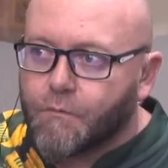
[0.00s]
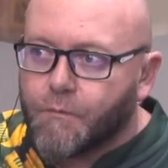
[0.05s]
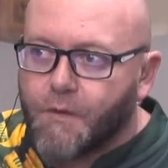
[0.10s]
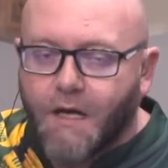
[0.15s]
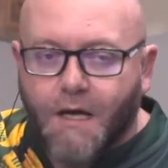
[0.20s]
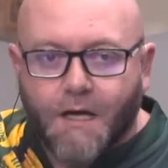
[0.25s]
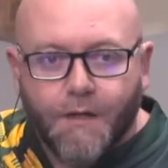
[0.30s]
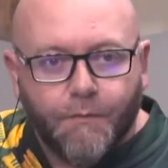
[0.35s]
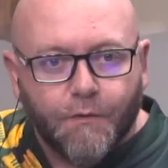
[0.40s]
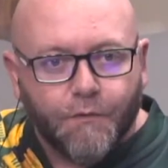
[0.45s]

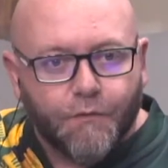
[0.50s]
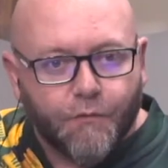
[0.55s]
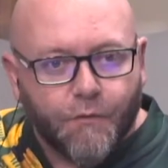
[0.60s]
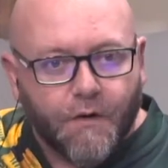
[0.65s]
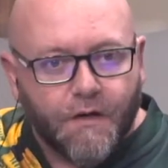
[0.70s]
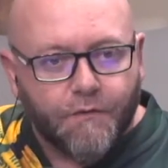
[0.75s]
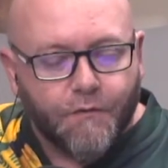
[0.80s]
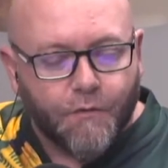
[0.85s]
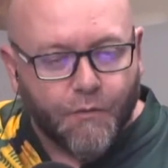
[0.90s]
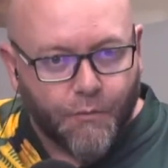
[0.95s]
be able to
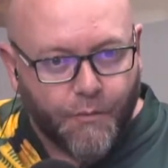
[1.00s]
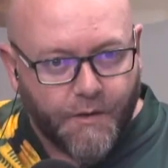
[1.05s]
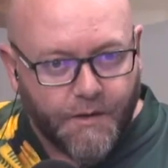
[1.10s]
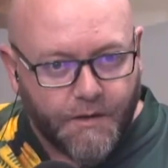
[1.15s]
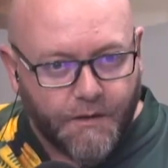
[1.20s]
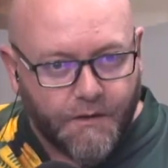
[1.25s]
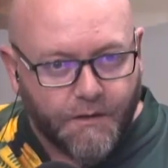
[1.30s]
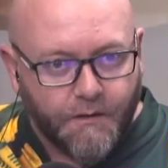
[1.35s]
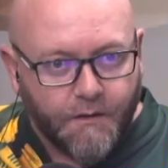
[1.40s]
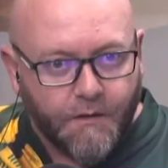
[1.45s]
raise your
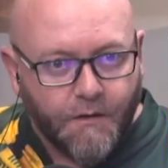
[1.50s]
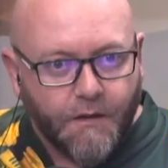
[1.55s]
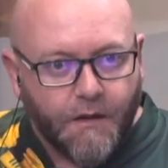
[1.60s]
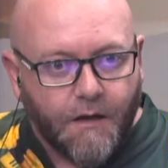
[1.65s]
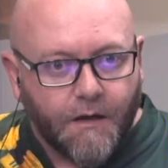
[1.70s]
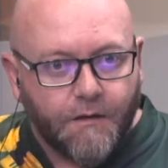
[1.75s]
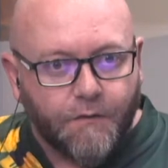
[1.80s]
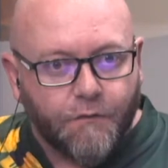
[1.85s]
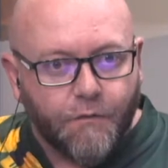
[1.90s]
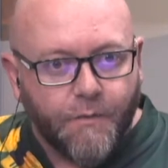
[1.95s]
opinion
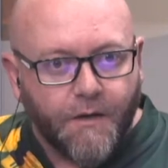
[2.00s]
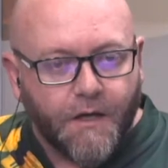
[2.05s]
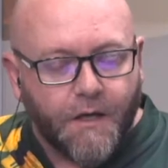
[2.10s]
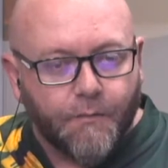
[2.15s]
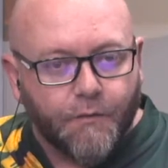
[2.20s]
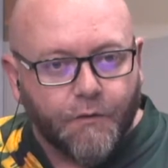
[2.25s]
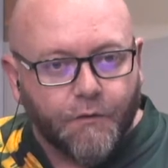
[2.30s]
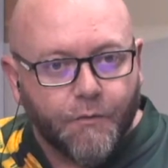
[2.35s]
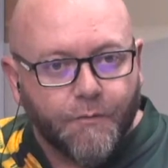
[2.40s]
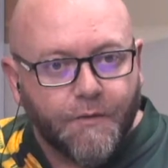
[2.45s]
and to be
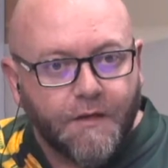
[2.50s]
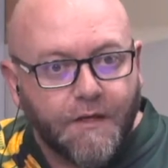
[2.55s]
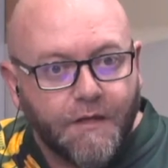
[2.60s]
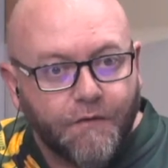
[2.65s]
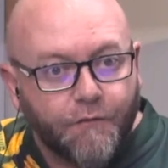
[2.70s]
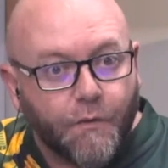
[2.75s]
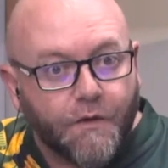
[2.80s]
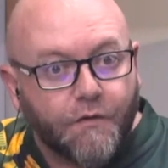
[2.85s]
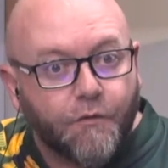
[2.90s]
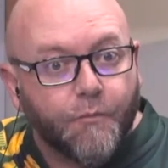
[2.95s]
able to
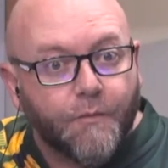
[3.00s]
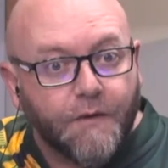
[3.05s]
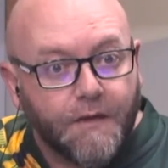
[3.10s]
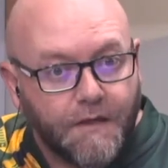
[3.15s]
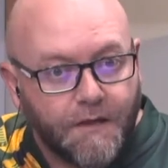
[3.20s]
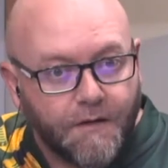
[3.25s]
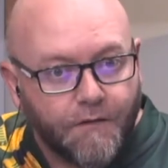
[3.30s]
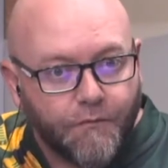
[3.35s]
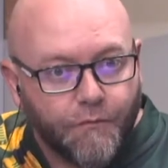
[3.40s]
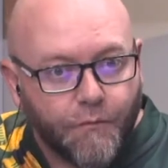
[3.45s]
believe what you
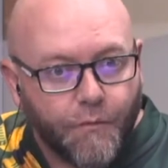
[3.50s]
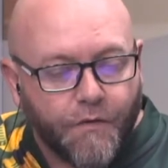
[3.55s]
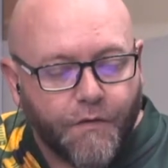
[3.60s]
believe